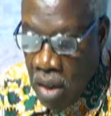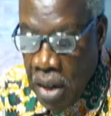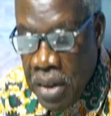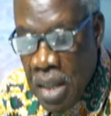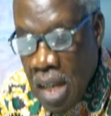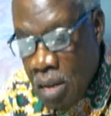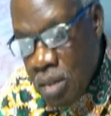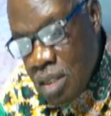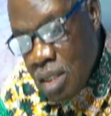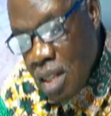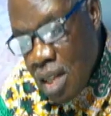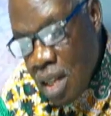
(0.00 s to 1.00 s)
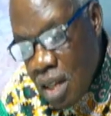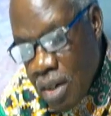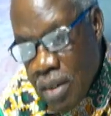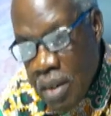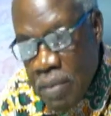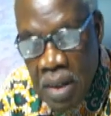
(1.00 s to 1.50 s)
eni a otie
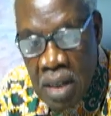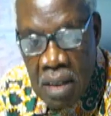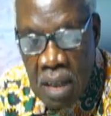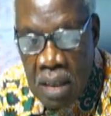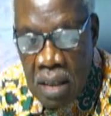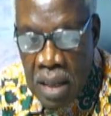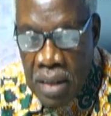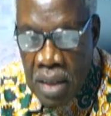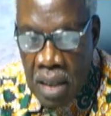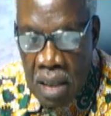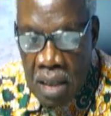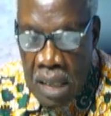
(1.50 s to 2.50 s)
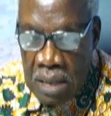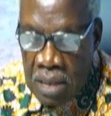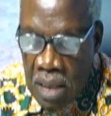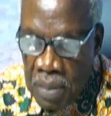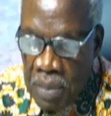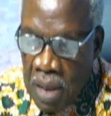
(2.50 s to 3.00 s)
Reverend Daniel
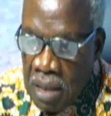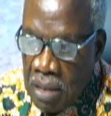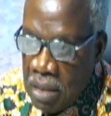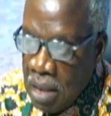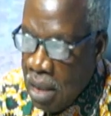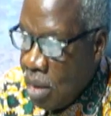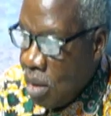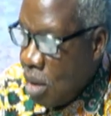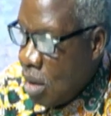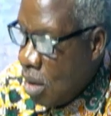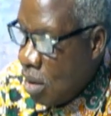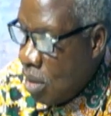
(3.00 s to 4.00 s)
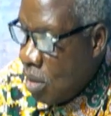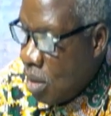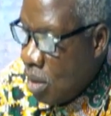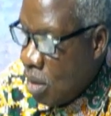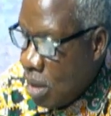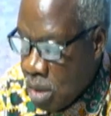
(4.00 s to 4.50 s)
Asiema
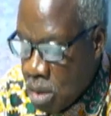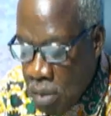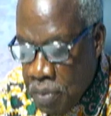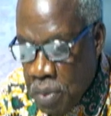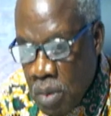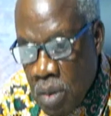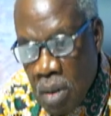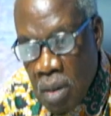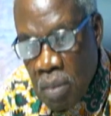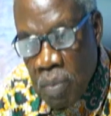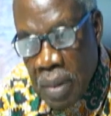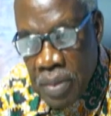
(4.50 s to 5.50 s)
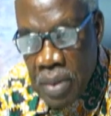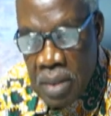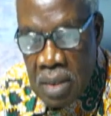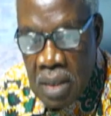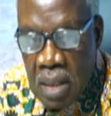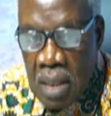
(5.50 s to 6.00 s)
or your suffer or
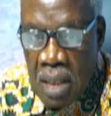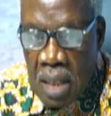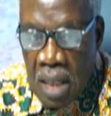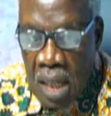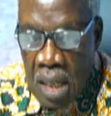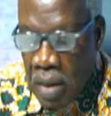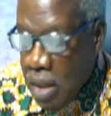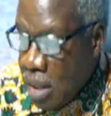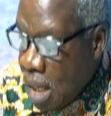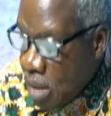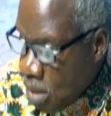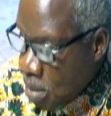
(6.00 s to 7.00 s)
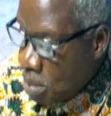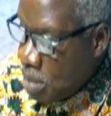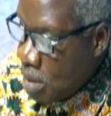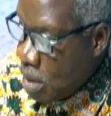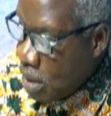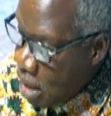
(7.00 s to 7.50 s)
Baptist, a radia dum
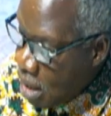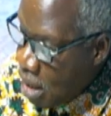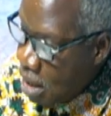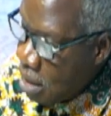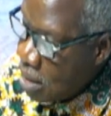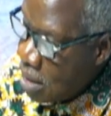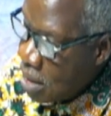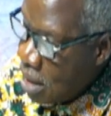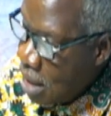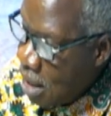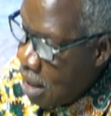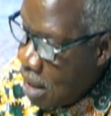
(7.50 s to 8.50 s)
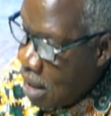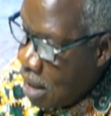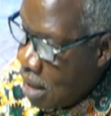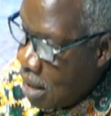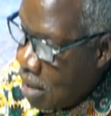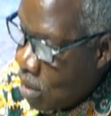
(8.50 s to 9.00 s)
on the
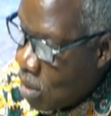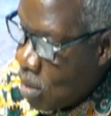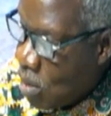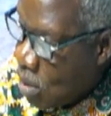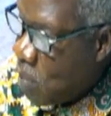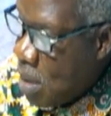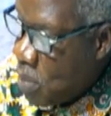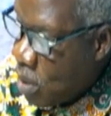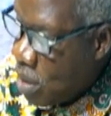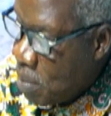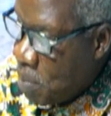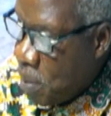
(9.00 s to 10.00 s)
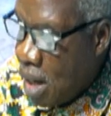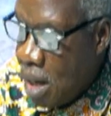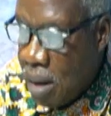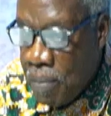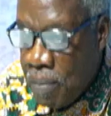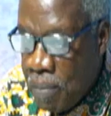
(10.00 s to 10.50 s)
or come by
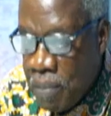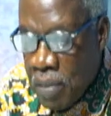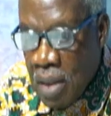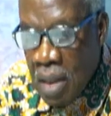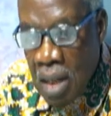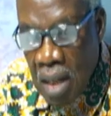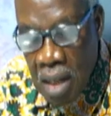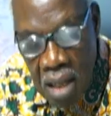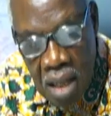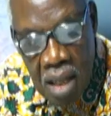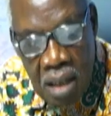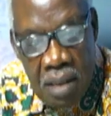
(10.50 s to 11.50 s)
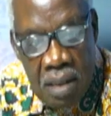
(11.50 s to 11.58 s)
Brunumpa and ne